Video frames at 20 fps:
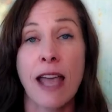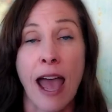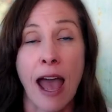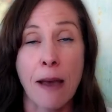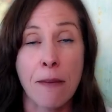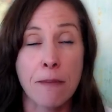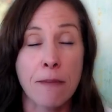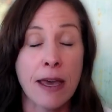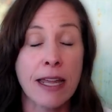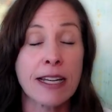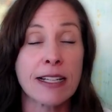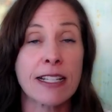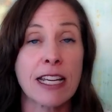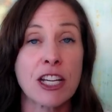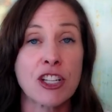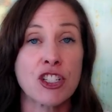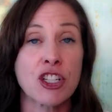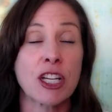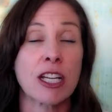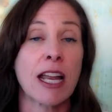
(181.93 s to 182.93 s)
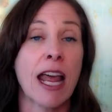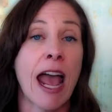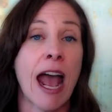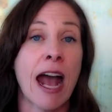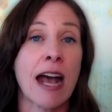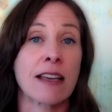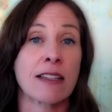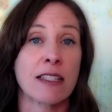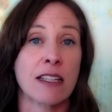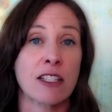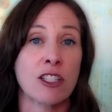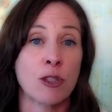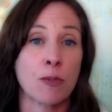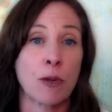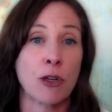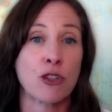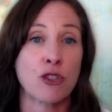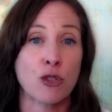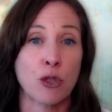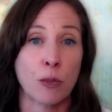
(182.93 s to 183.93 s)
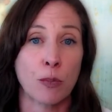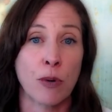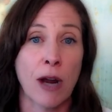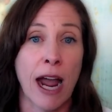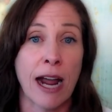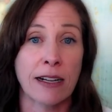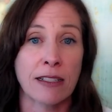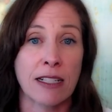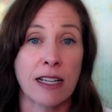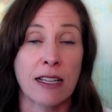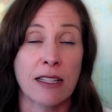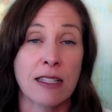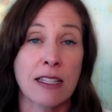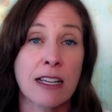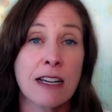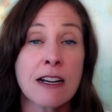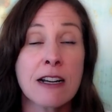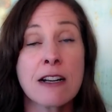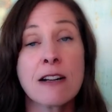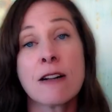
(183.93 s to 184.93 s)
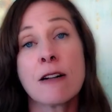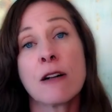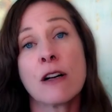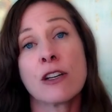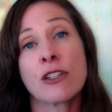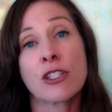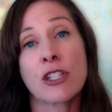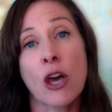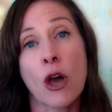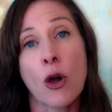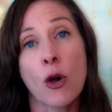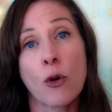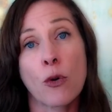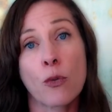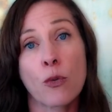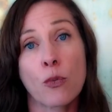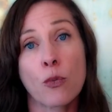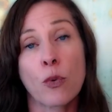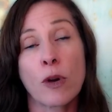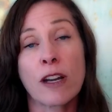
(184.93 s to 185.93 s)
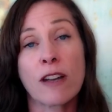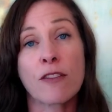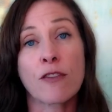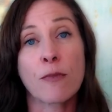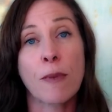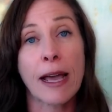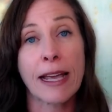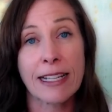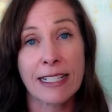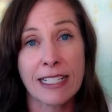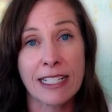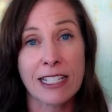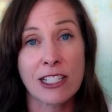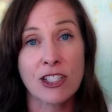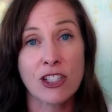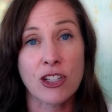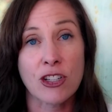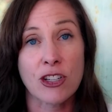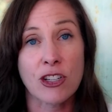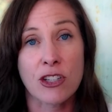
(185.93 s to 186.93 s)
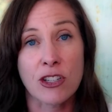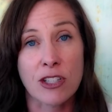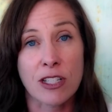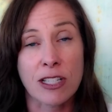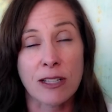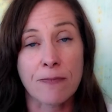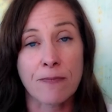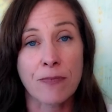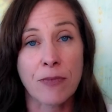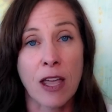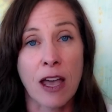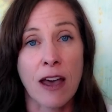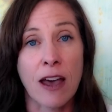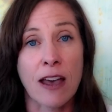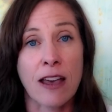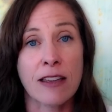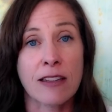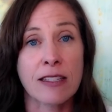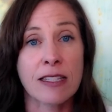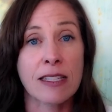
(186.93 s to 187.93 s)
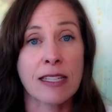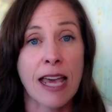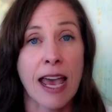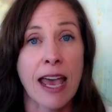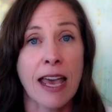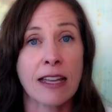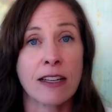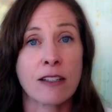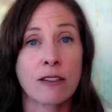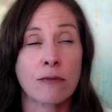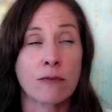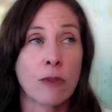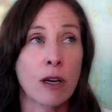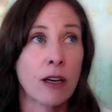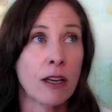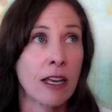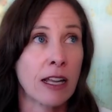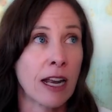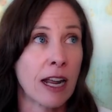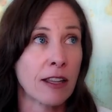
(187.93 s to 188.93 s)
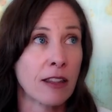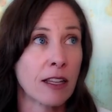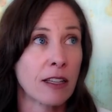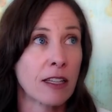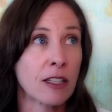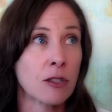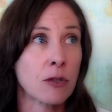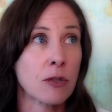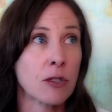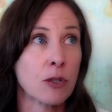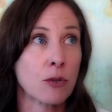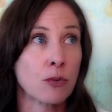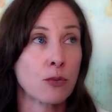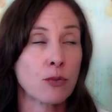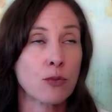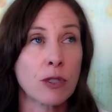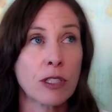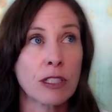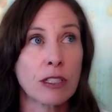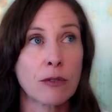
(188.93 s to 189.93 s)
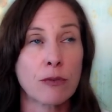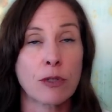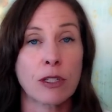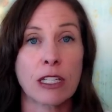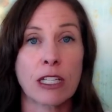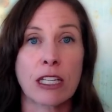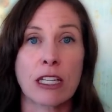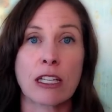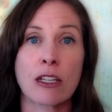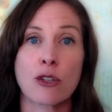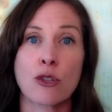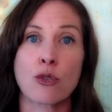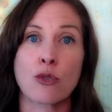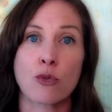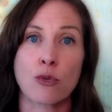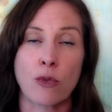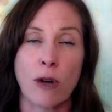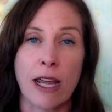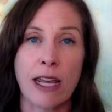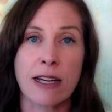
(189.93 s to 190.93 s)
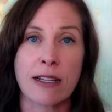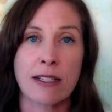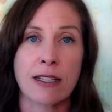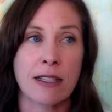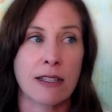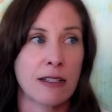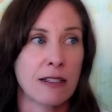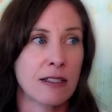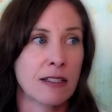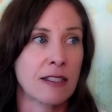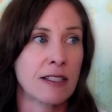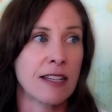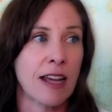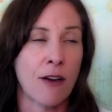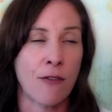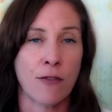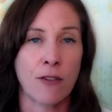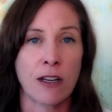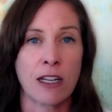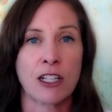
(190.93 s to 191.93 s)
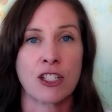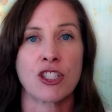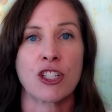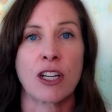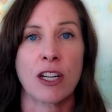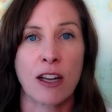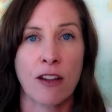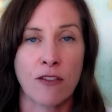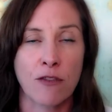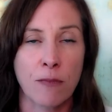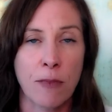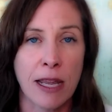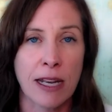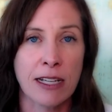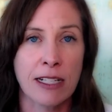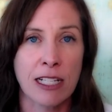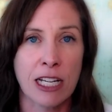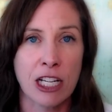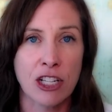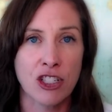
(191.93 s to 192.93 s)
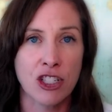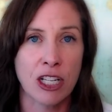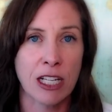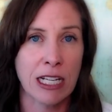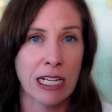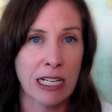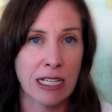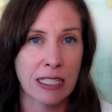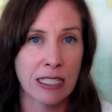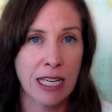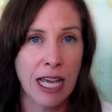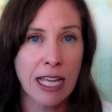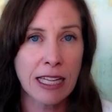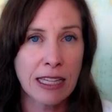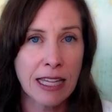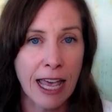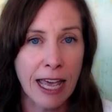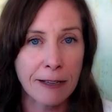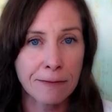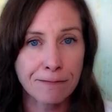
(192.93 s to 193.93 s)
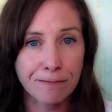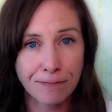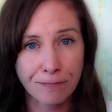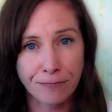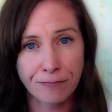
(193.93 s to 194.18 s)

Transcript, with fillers: at meditation as a spiritual practice. So, one of my teachers uh, said, and I thought this was a really, really great definition of meditation. He said that